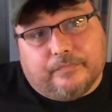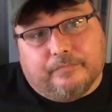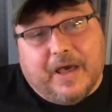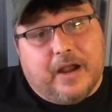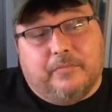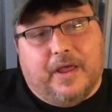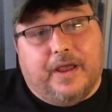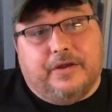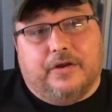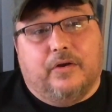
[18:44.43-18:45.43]
Bottom
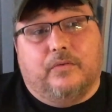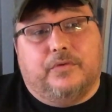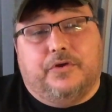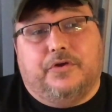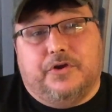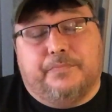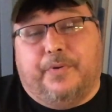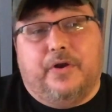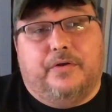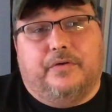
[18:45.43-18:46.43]
line, you're
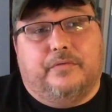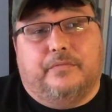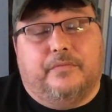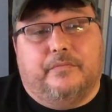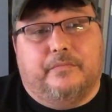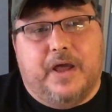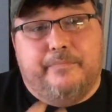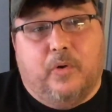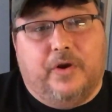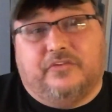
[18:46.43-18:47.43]
putting my
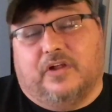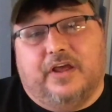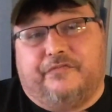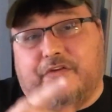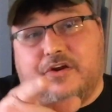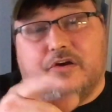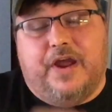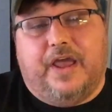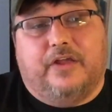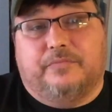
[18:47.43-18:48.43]
boy's life in your
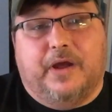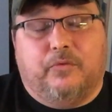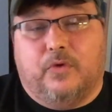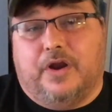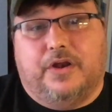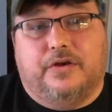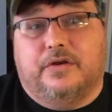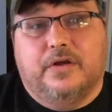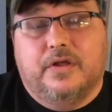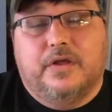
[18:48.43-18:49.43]
hands by
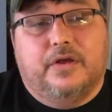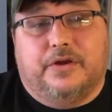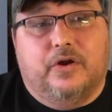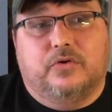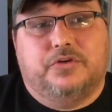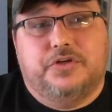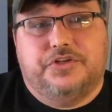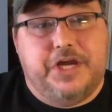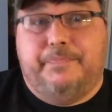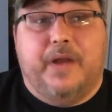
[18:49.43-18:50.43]
running,
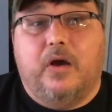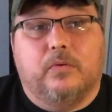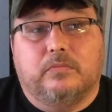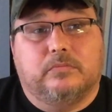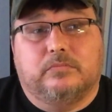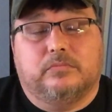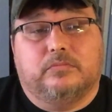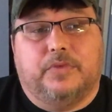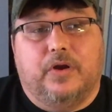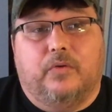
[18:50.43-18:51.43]
cheaping out.
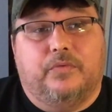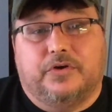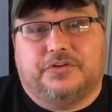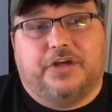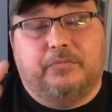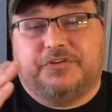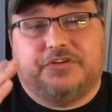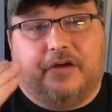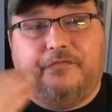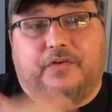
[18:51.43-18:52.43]
There's some
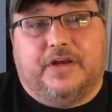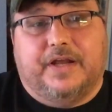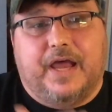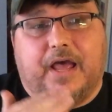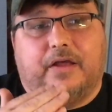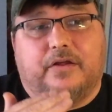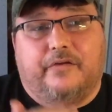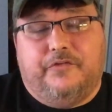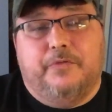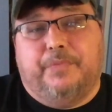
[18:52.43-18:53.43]
stuff you cannot,
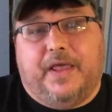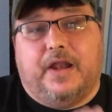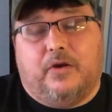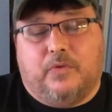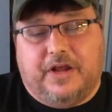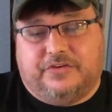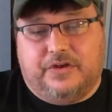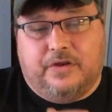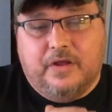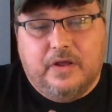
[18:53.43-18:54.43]
if you plan on
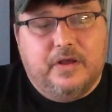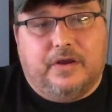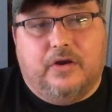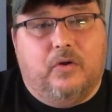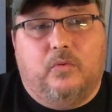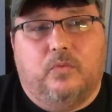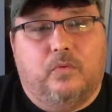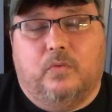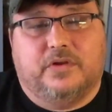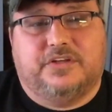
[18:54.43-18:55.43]
racing,
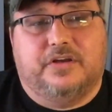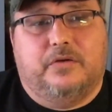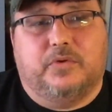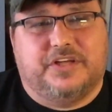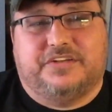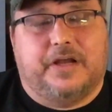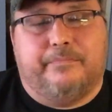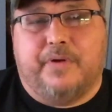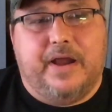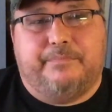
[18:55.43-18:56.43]
what's a set
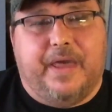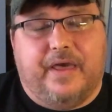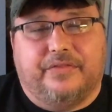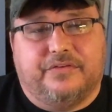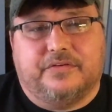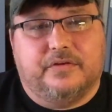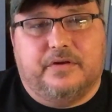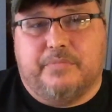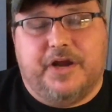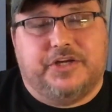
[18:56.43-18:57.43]
of brake pads
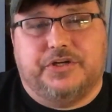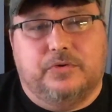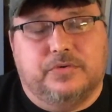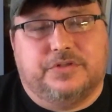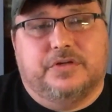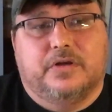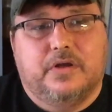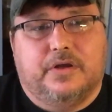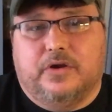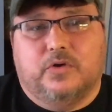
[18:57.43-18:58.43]
and brake shoes?
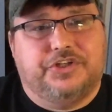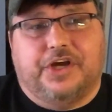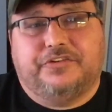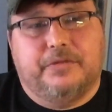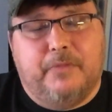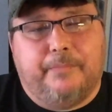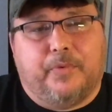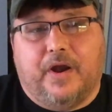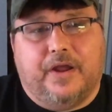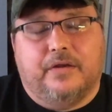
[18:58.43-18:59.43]
Adjust them
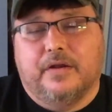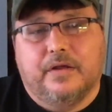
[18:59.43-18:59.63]
upright.